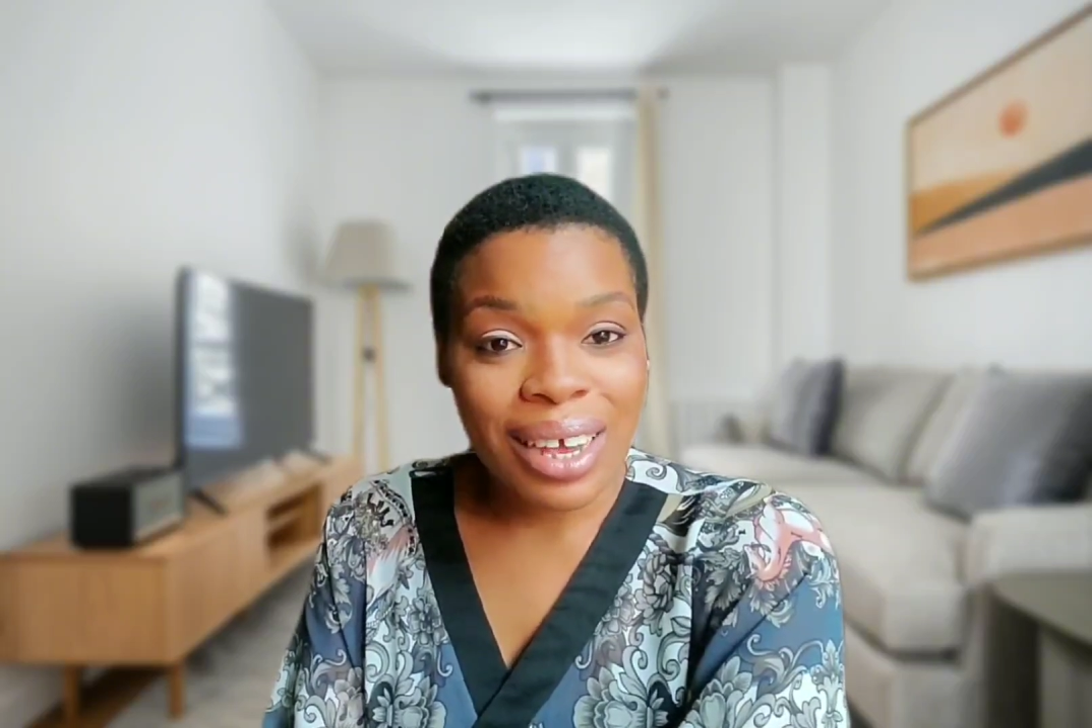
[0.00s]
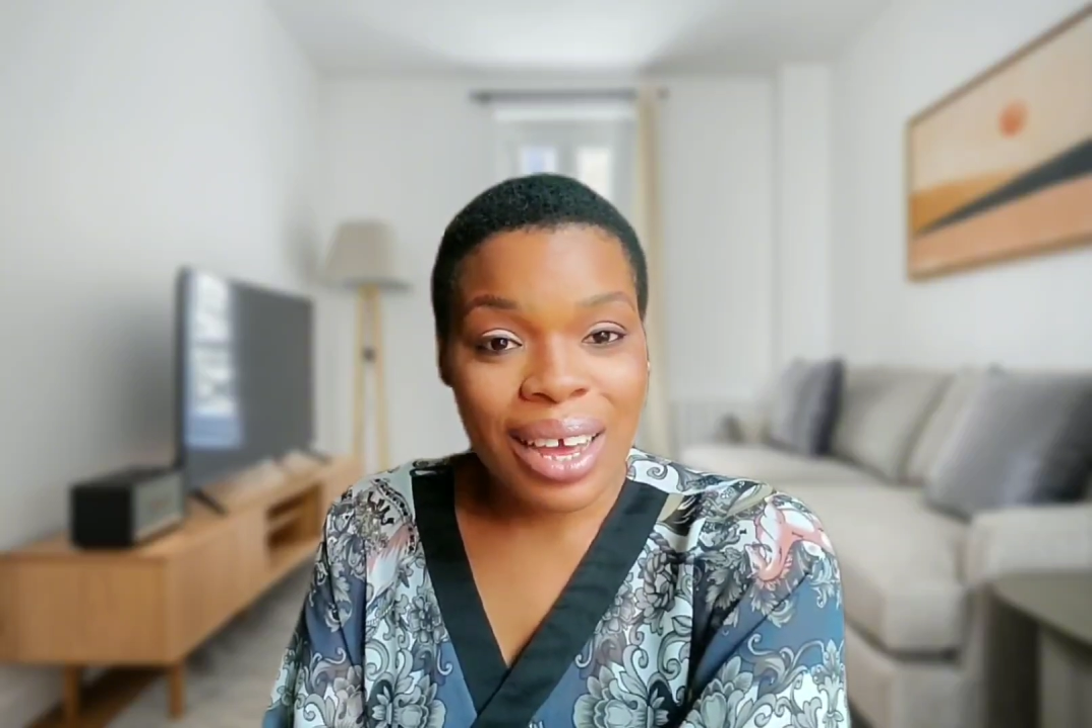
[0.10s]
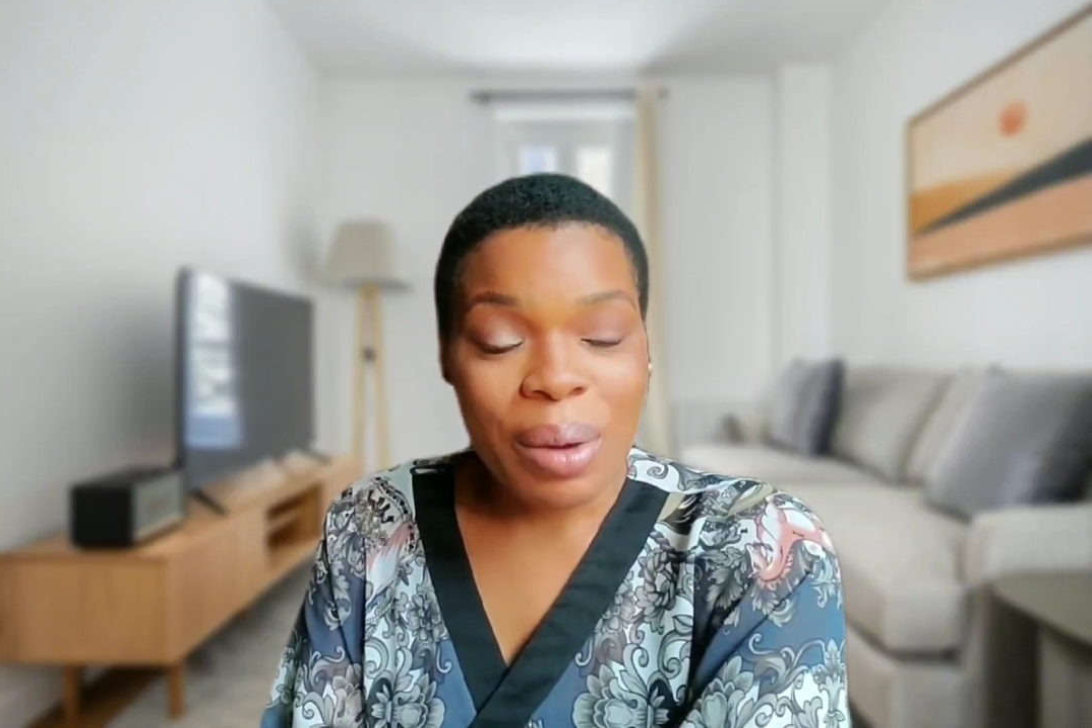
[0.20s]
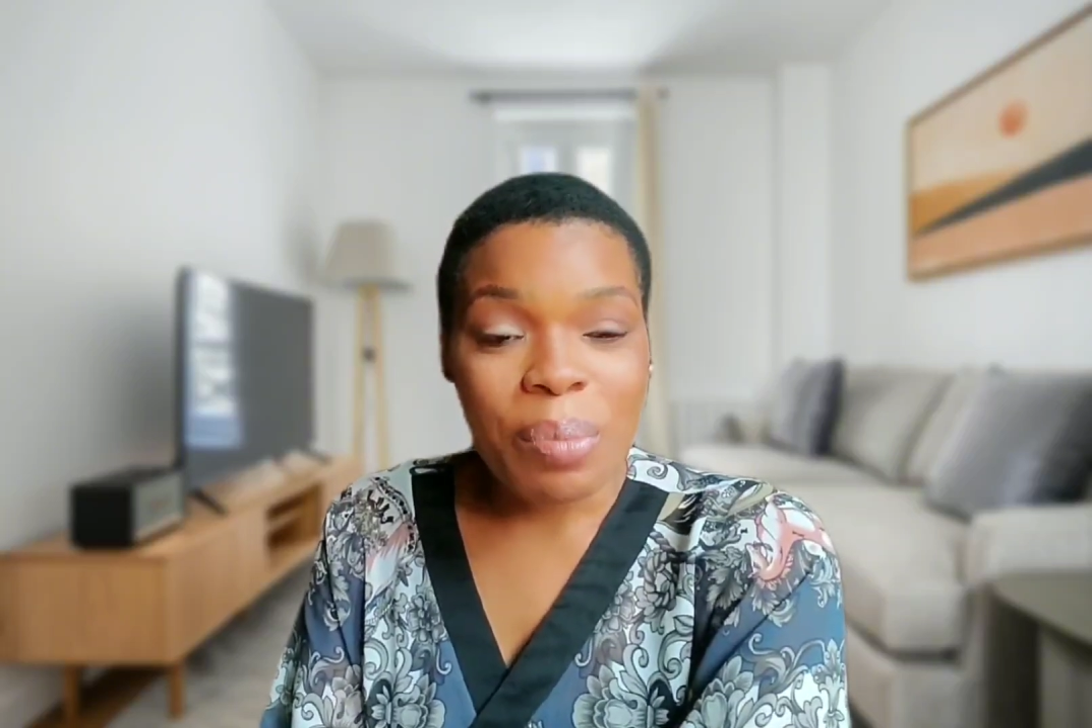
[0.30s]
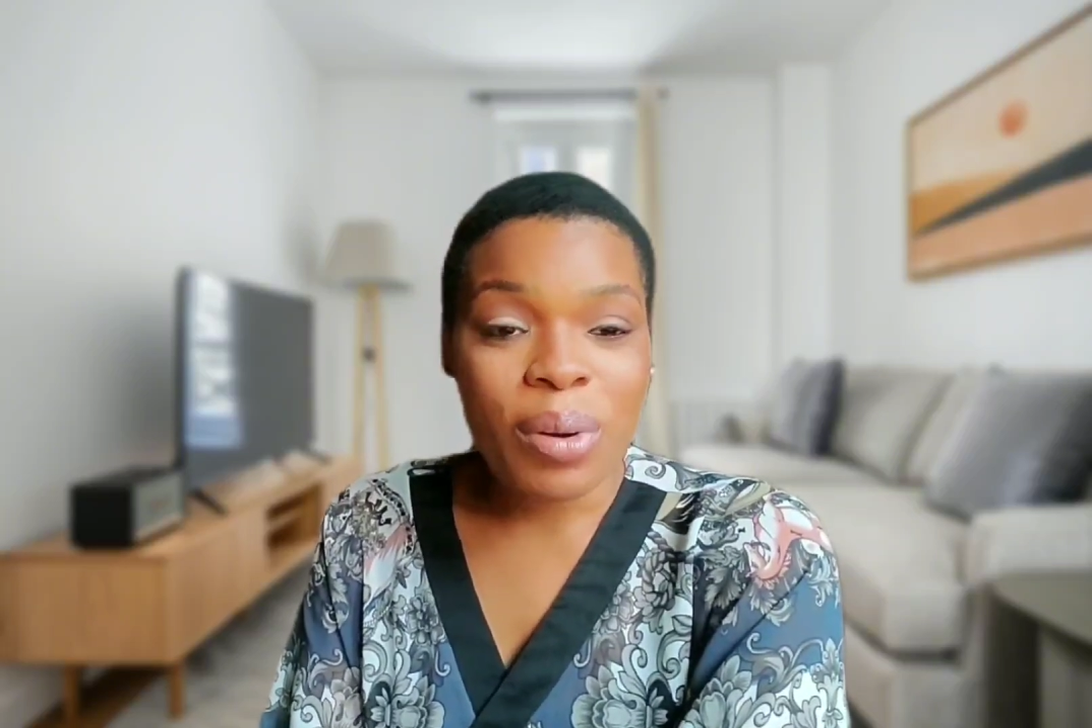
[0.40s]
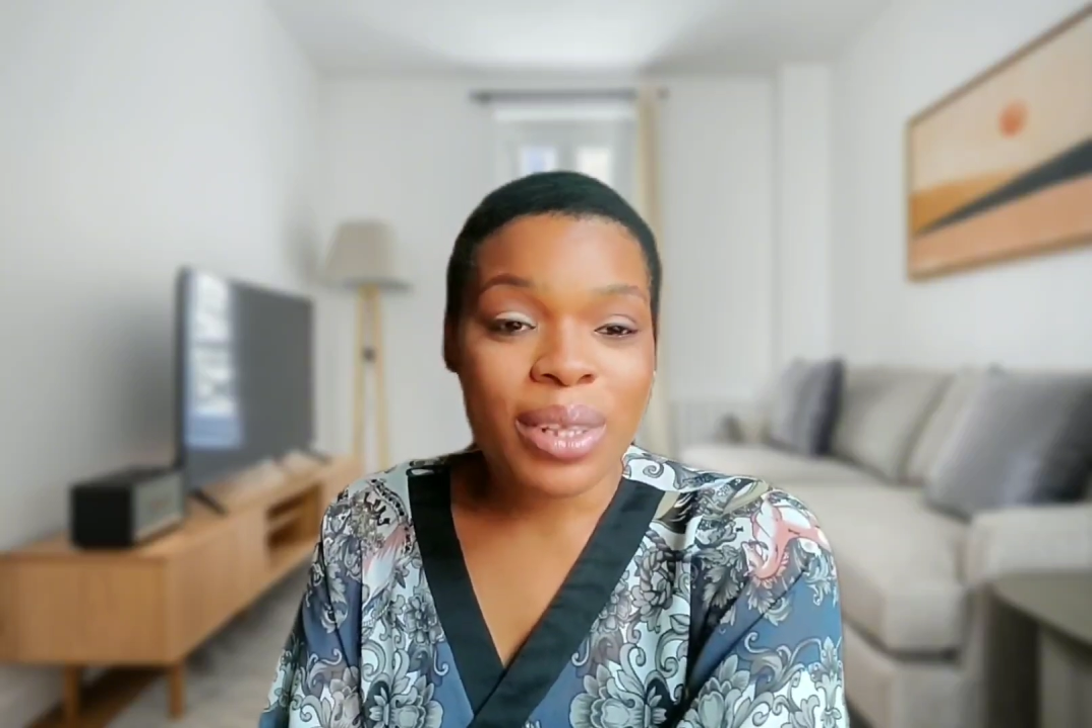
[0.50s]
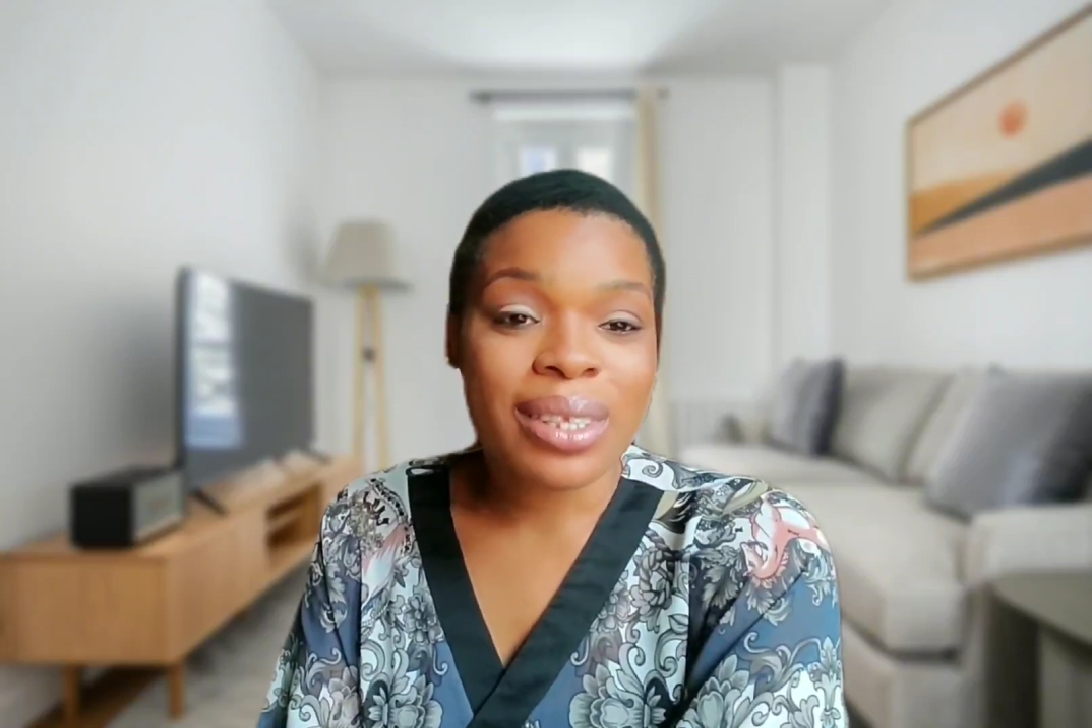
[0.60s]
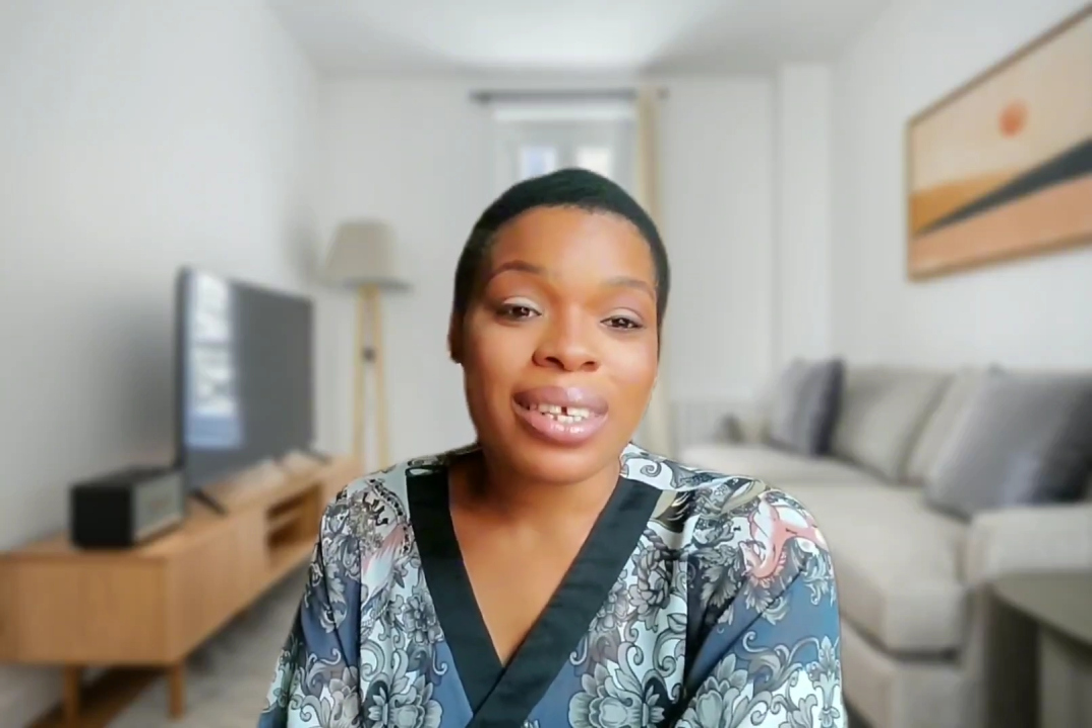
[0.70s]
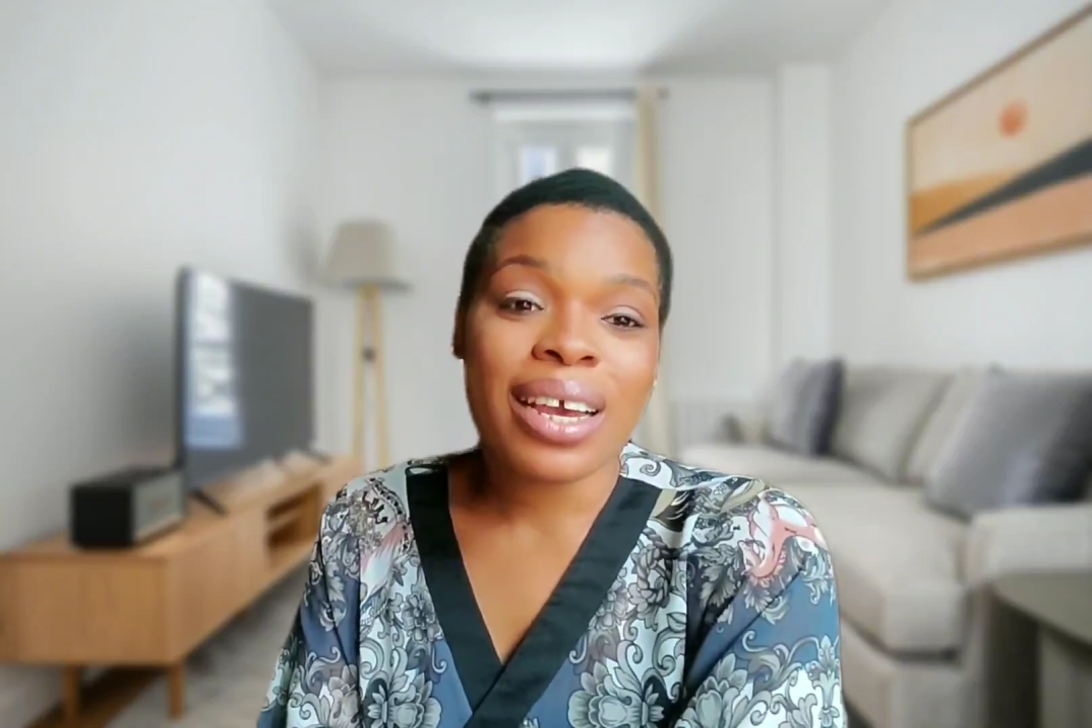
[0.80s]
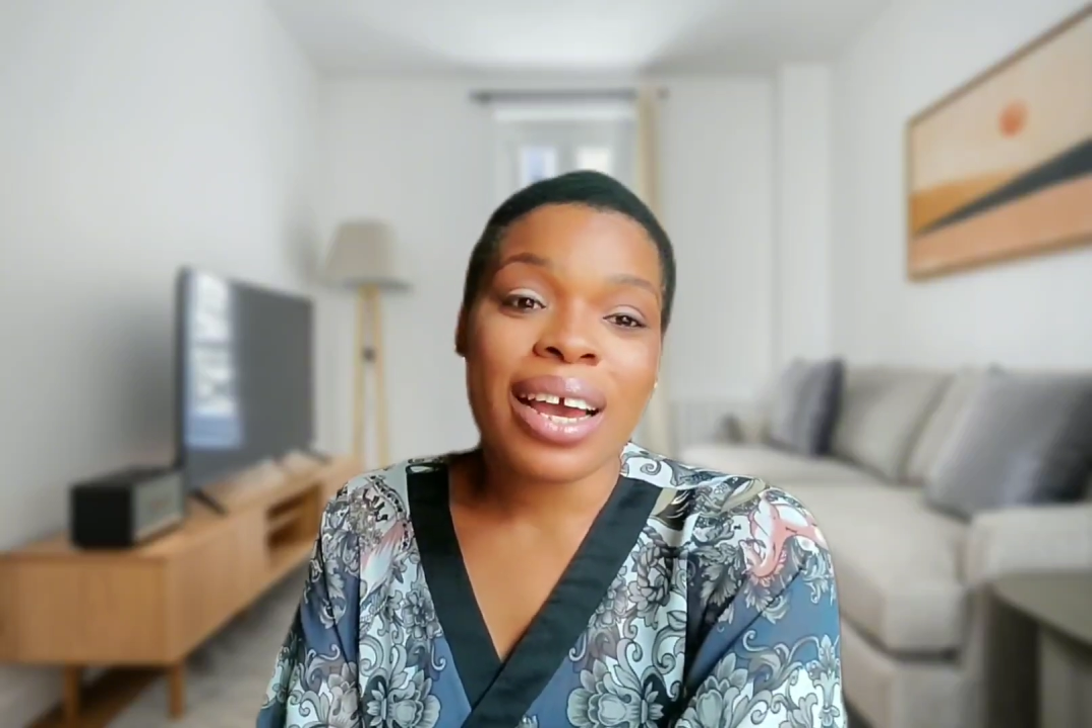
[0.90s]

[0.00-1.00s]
But